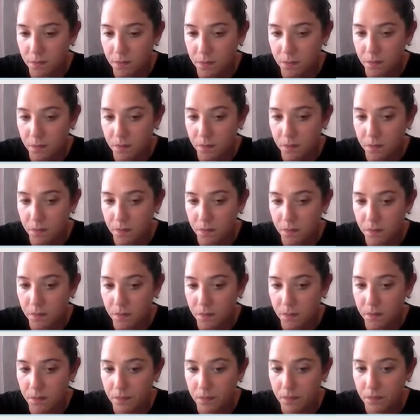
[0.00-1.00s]

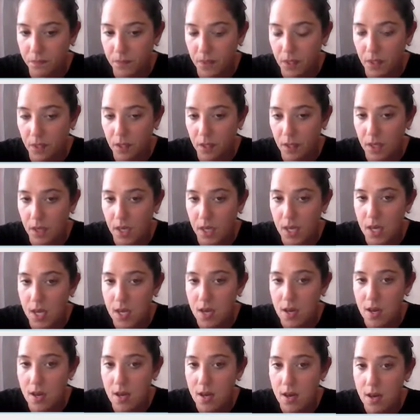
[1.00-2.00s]

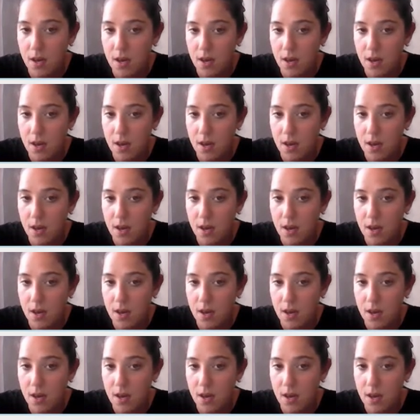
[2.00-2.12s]
(silence)